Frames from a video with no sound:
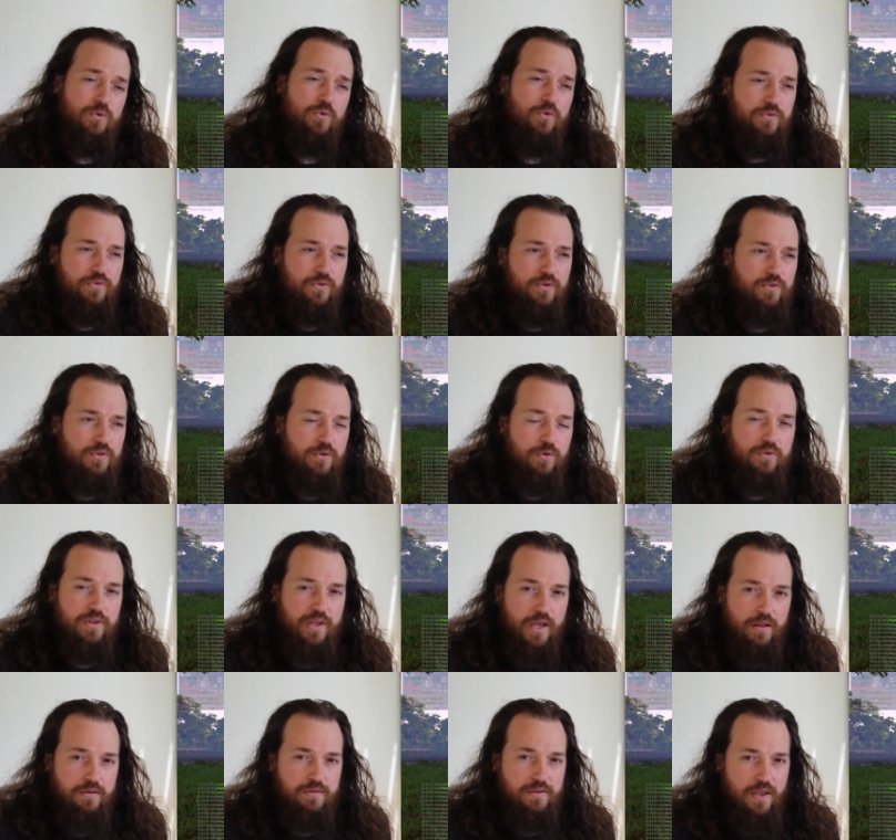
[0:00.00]
also install
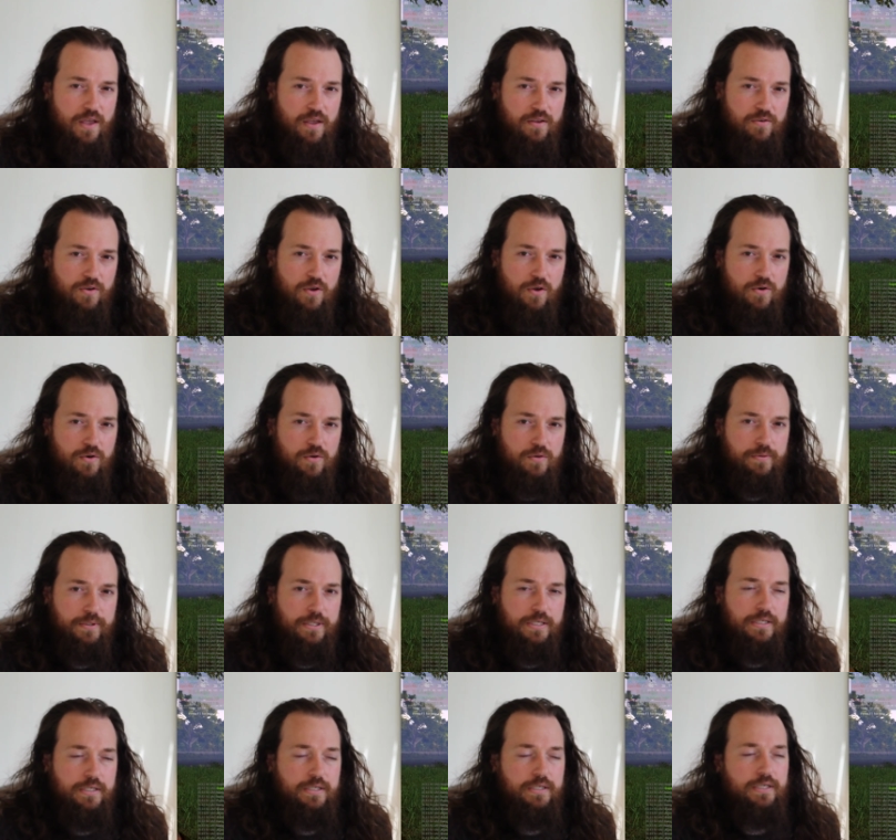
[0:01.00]
the L T S kernel,
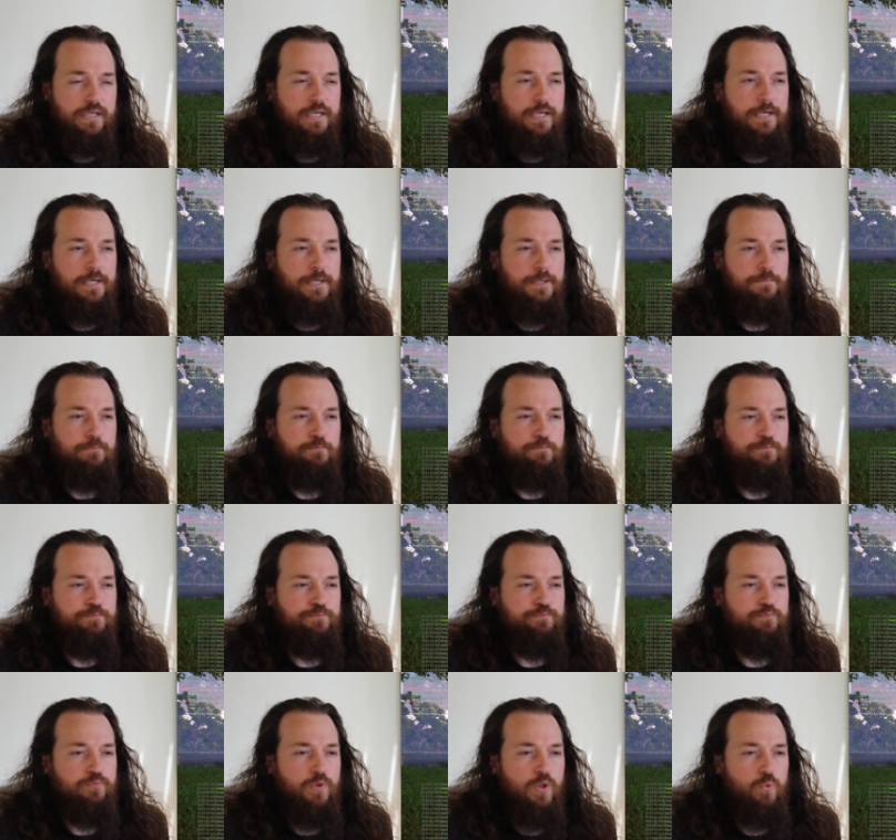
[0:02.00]

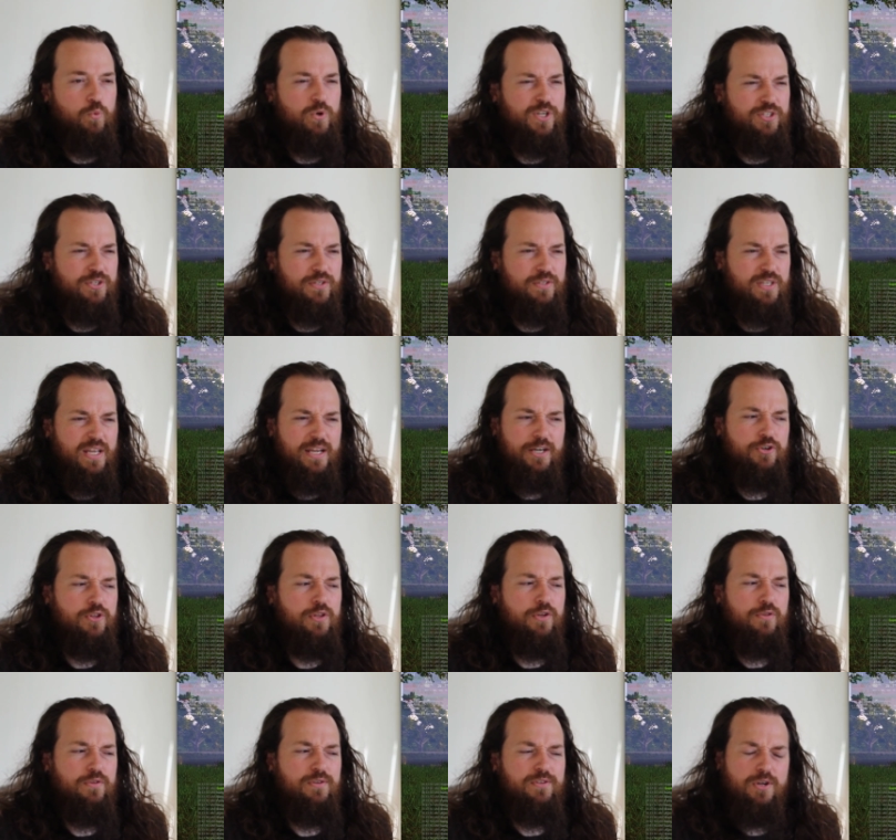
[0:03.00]
um, which is
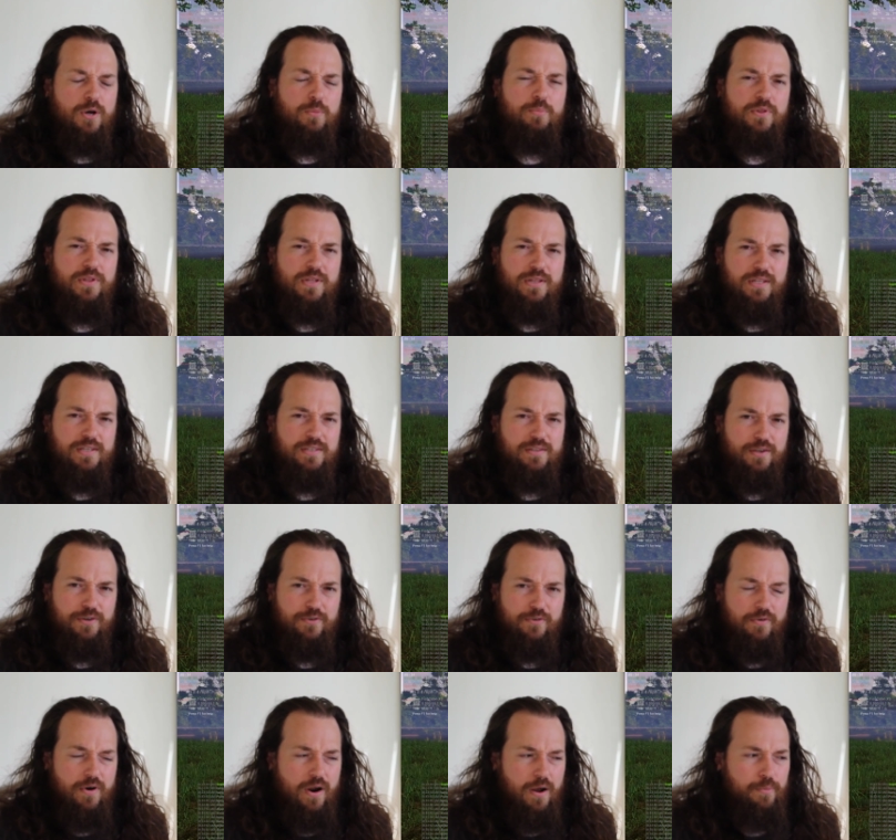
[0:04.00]
actually on the top of the list
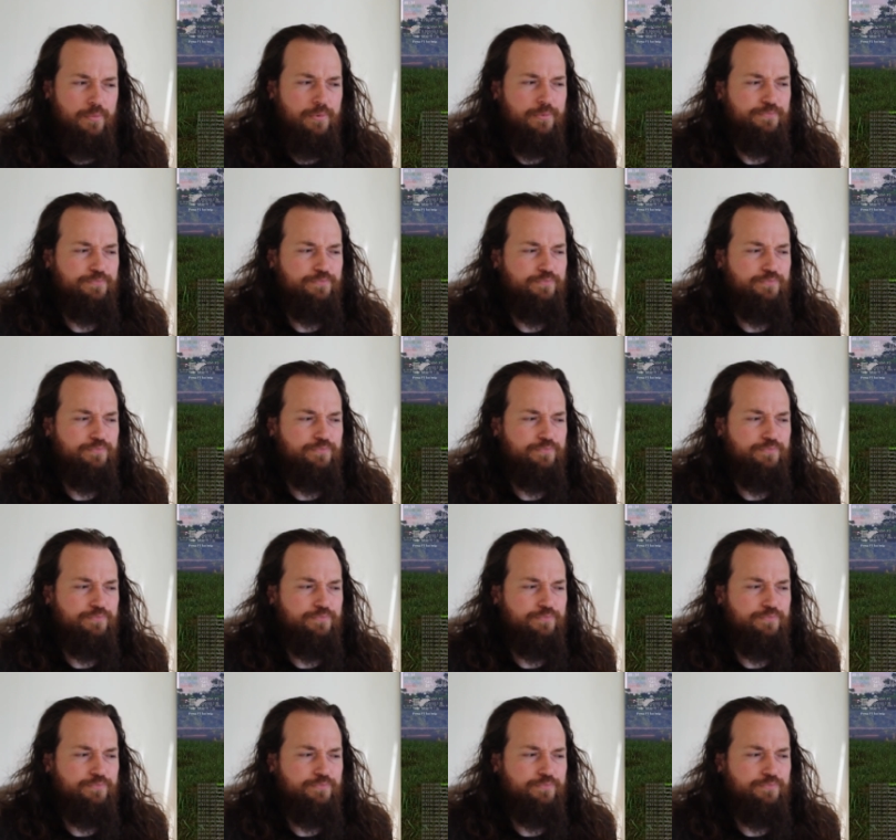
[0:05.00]
in Grub.